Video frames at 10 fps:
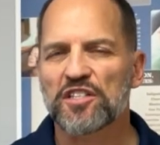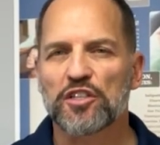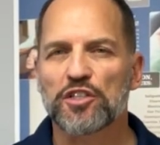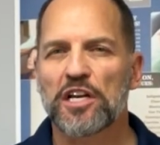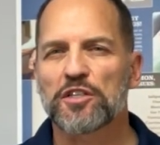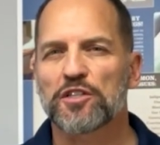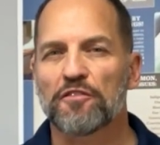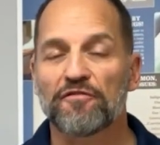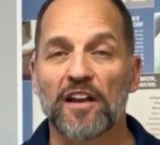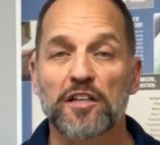these changes are
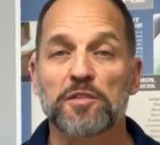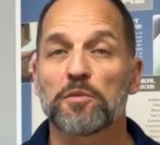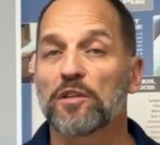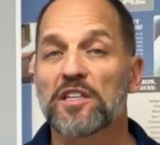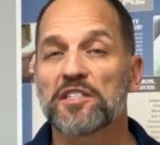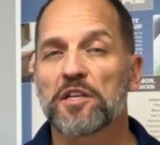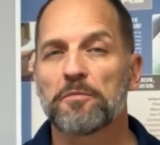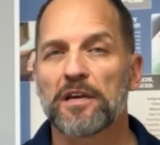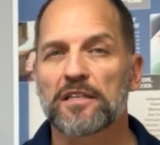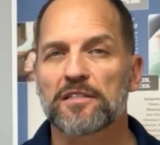flexible and easy to
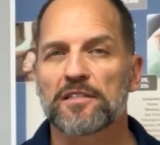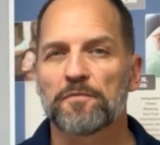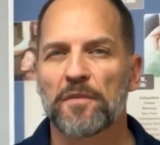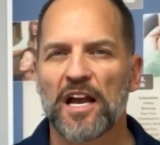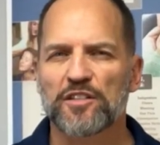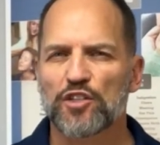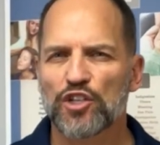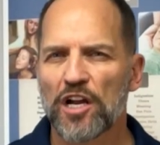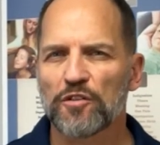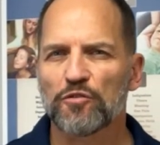miss. As a
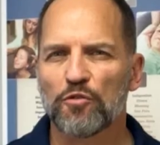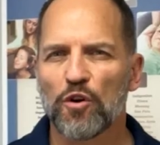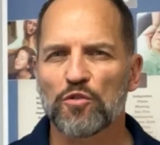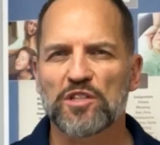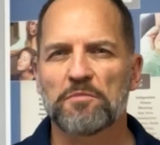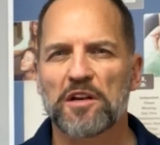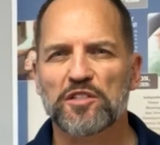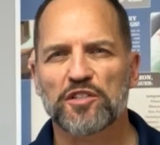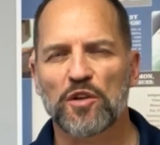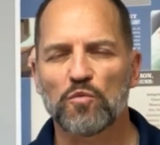child grows, the
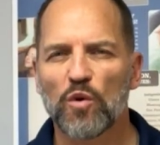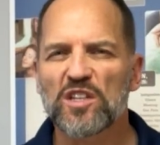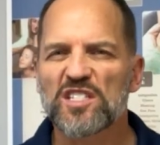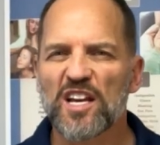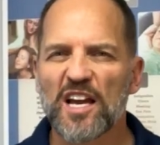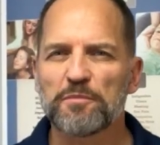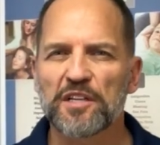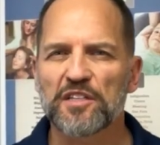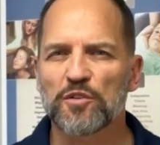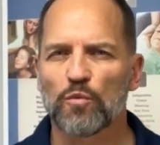muscles on one side
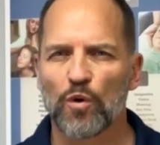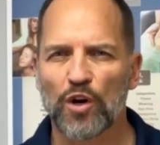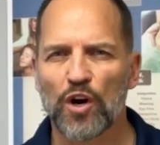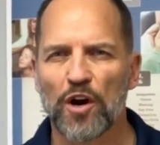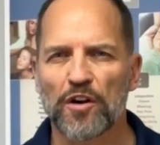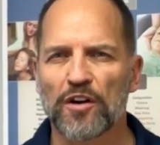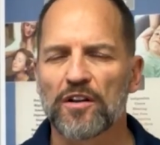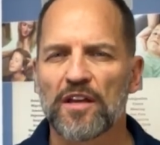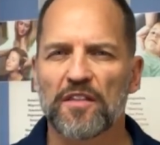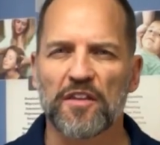begin to work harder.
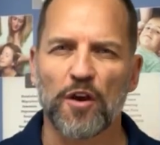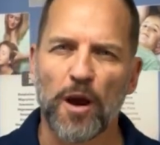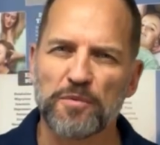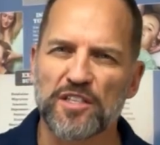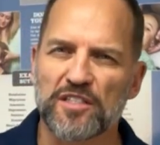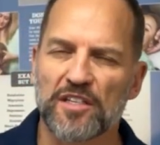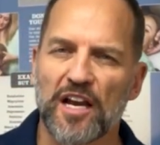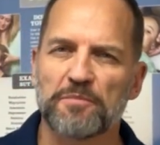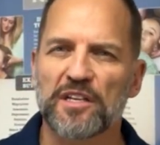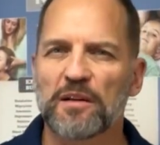The opposite
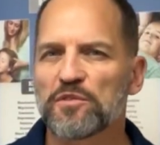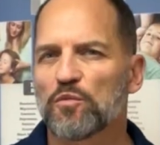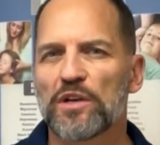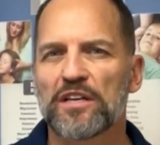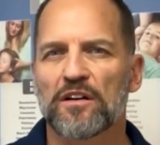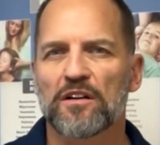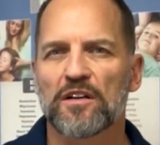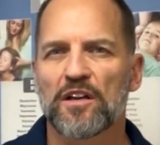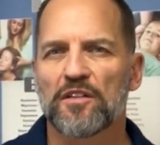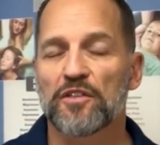side becomes weaker.
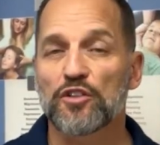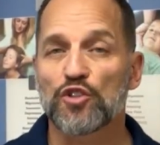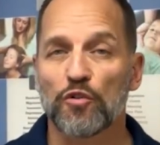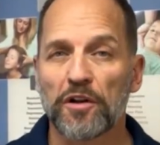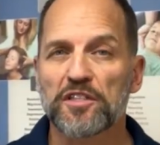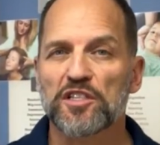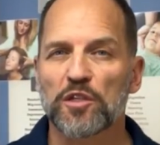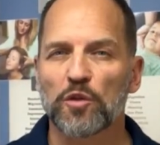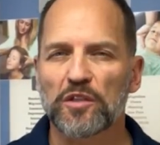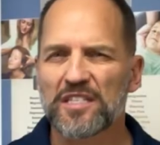The joints
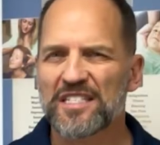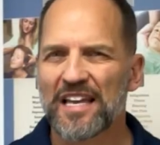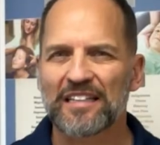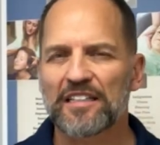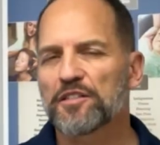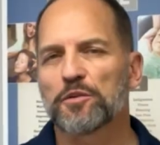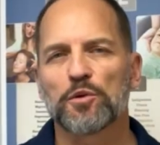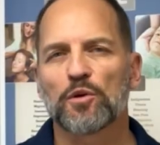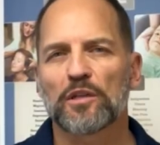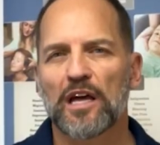slowly settle into a
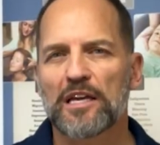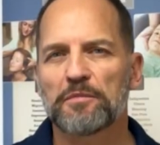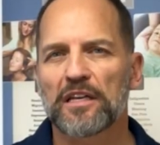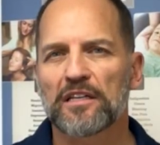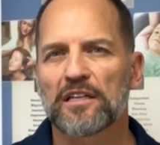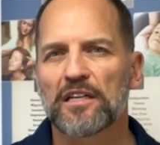new alignment.